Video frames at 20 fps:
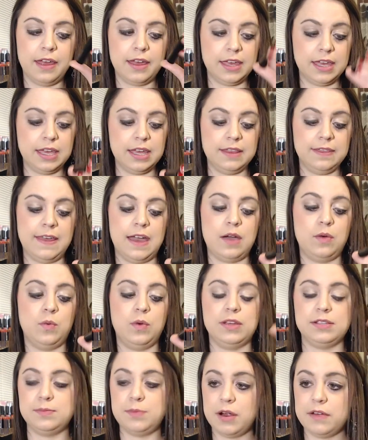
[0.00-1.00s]
again, that
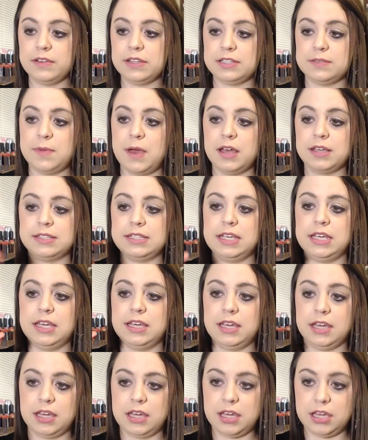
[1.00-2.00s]
was Marvelous Moxie,